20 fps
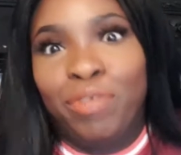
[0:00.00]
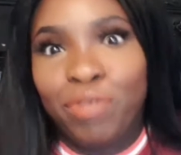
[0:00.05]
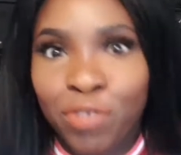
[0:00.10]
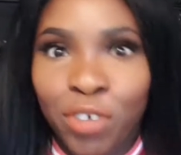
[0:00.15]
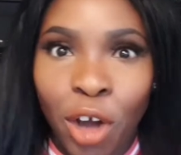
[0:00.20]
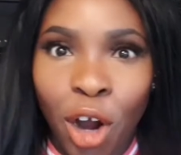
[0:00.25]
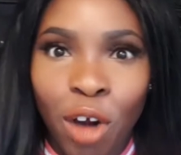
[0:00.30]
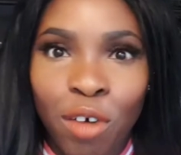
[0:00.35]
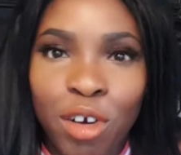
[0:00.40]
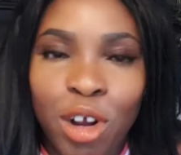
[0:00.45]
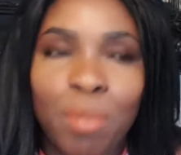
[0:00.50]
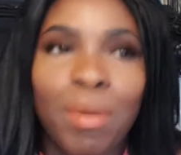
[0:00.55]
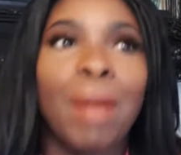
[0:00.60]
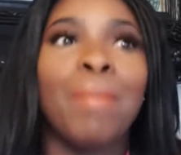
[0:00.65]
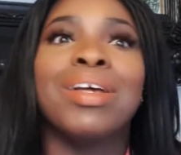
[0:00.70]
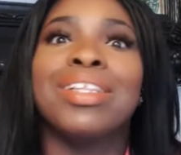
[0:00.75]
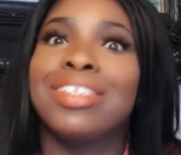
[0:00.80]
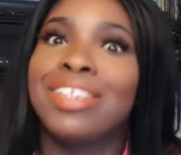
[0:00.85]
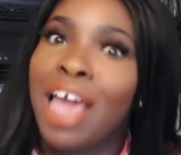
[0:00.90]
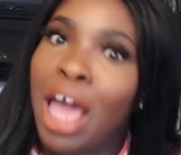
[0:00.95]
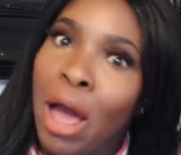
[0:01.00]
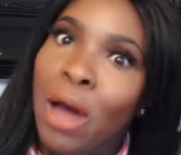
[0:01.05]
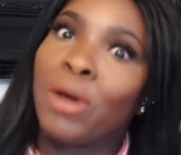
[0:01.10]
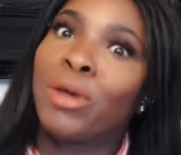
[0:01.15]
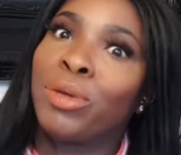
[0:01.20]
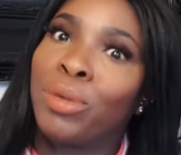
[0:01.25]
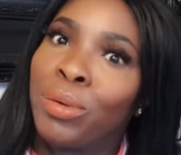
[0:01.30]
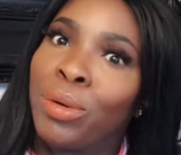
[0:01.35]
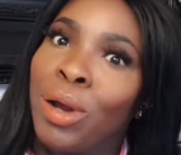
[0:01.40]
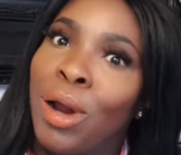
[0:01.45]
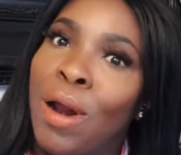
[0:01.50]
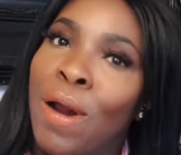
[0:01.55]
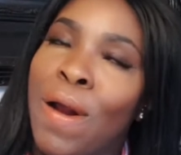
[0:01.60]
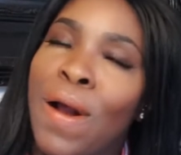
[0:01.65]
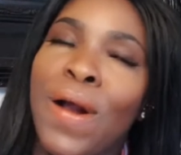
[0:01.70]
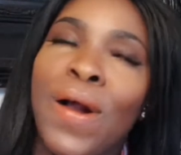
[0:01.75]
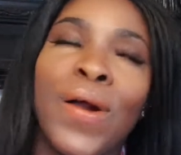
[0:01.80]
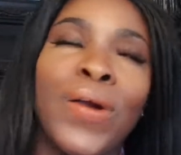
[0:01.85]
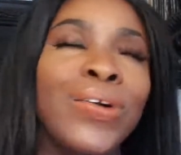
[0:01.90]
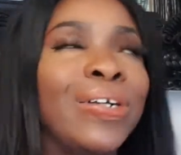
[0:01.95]
forum, I'm gonna tell you,
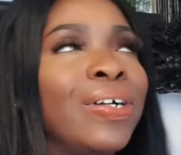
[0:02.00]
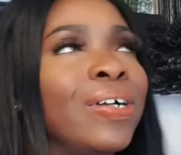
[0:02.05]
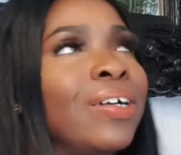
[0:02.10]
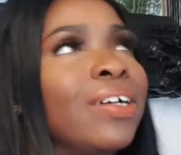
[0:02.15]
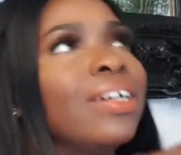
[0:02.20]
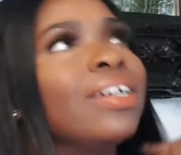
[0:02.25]
girl.